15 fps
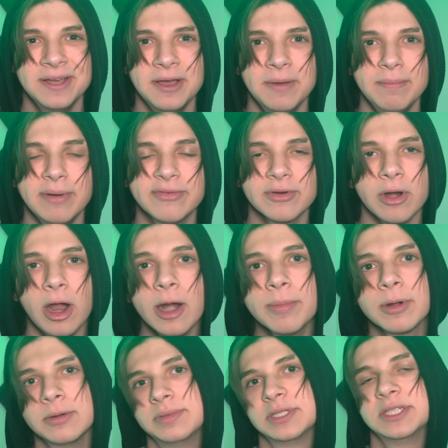But for our
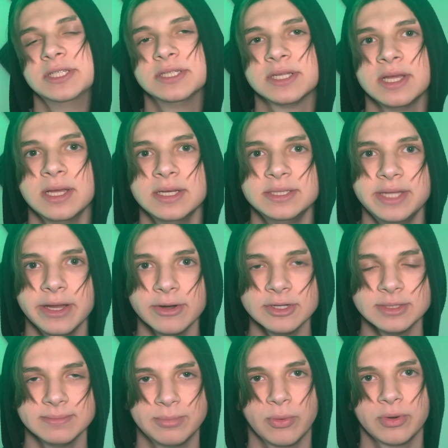purposes, tarot
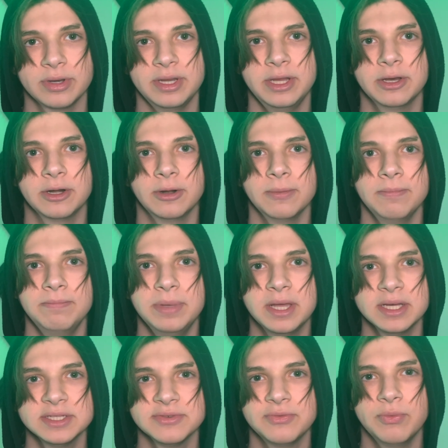is important here
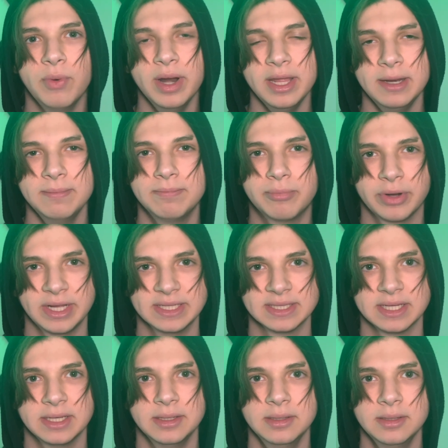because of what it brings
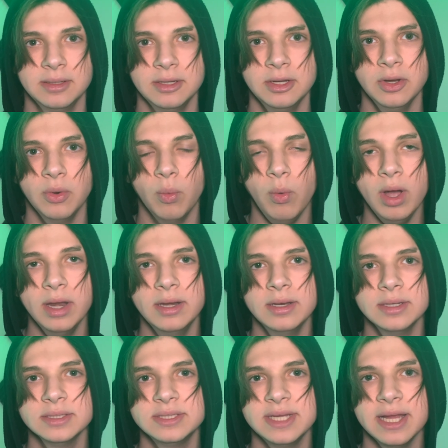in.
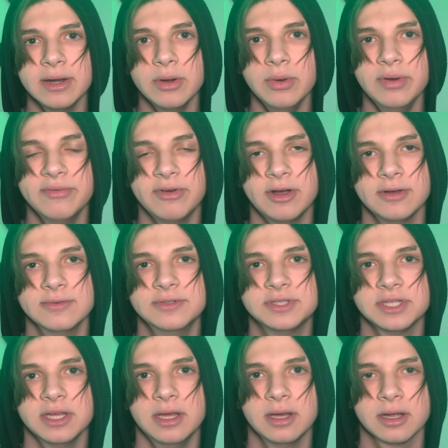One, tarot
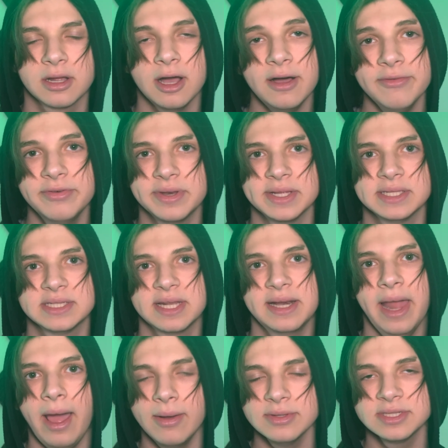involves a uh, confidence that
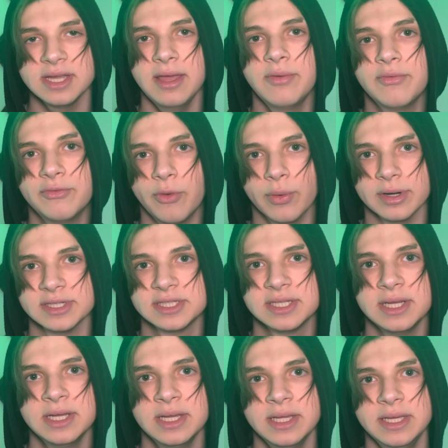an outside
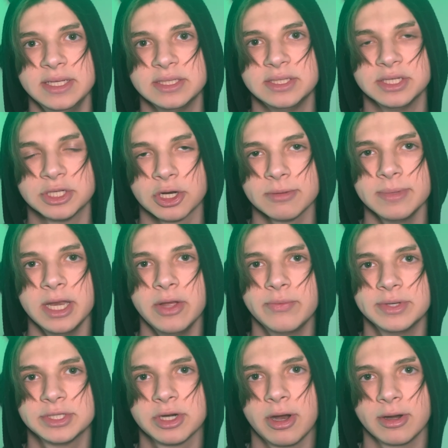force is determining
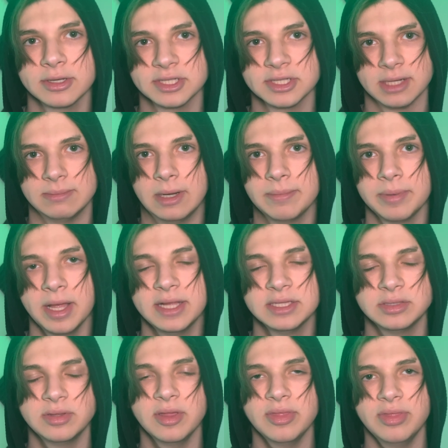which cards up, and
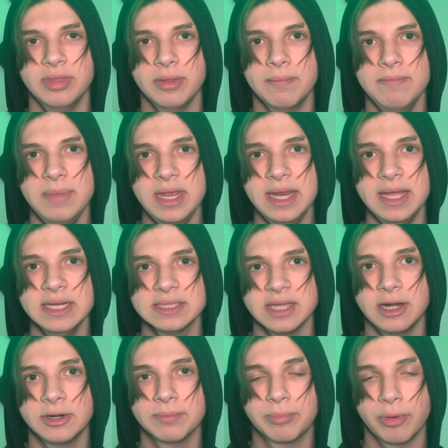so that the meanings
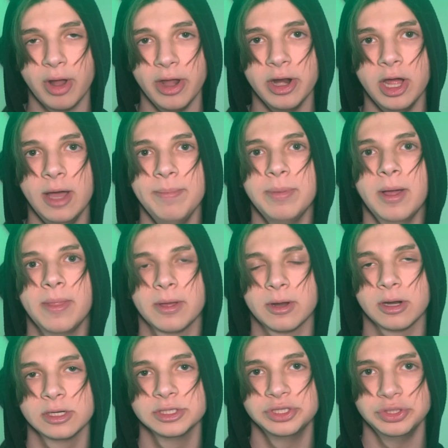that are brought up on the
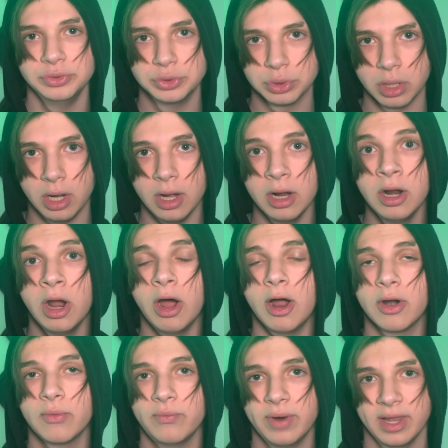cards you draw
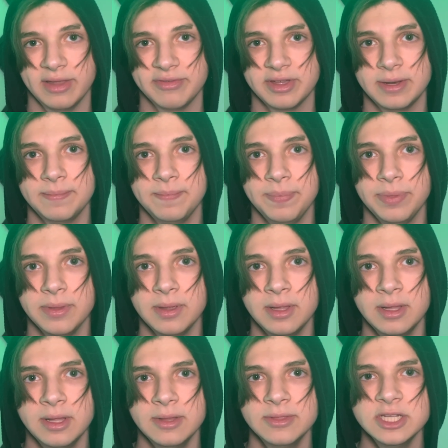are relevant.
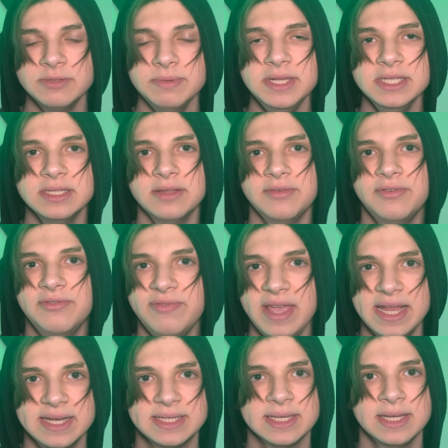This means that
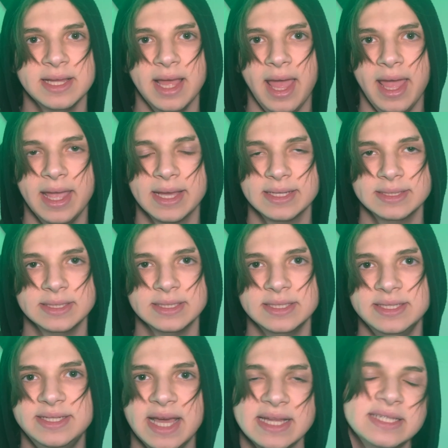fate
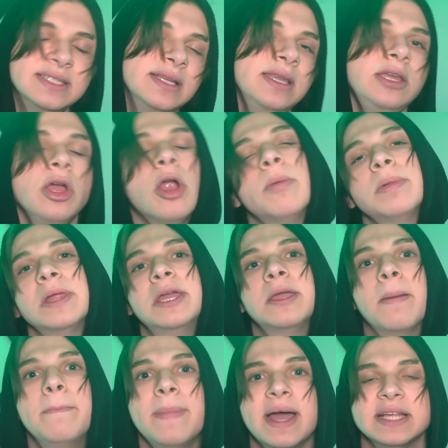and destiny are playing
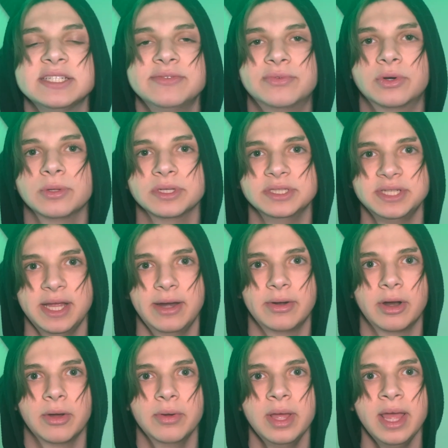a massive role in
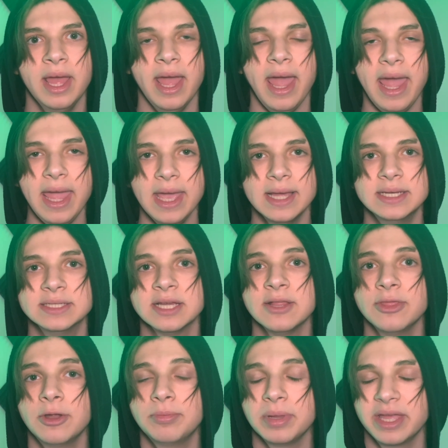tarot, and
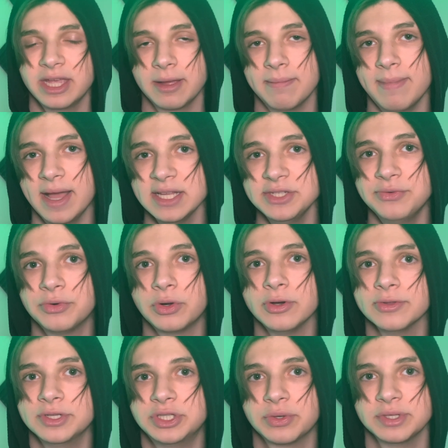they're playing a massive role
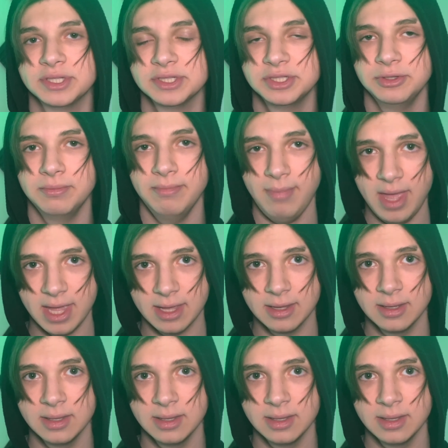in the choices you make.